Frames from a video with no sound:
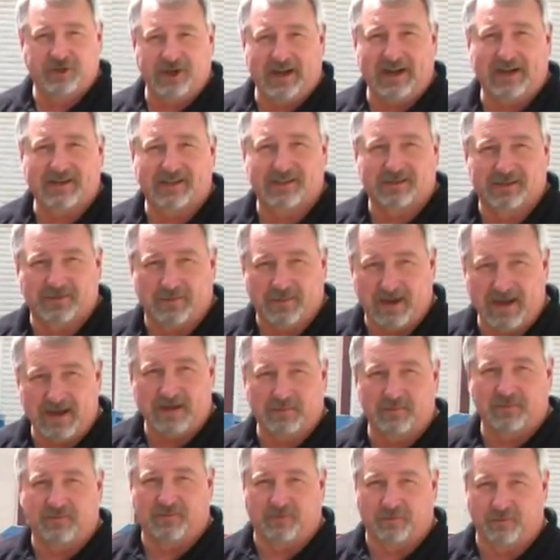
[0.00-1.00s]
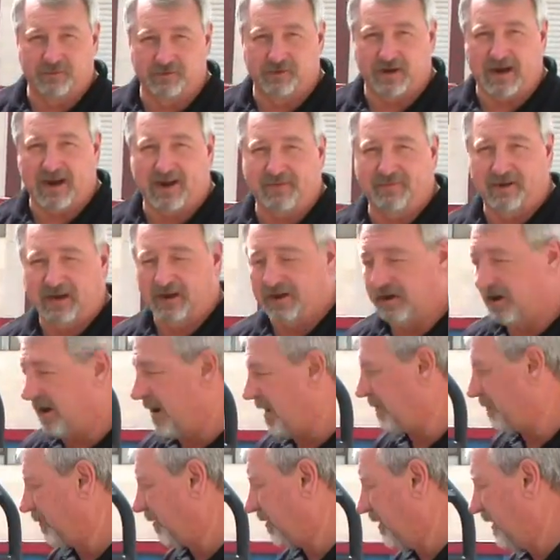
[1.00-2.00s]
checks to make before driving or
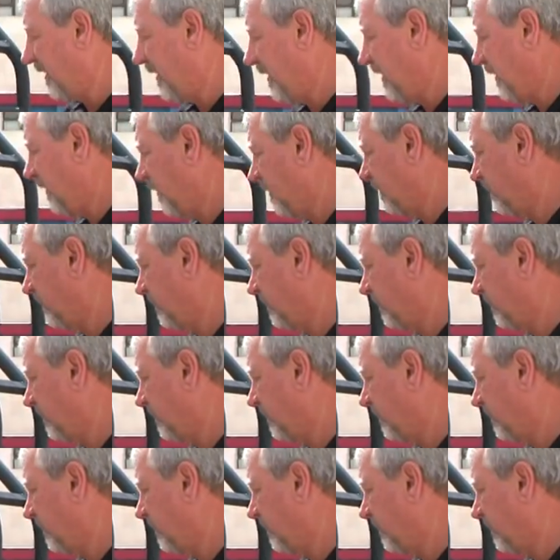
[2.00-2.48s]
operating: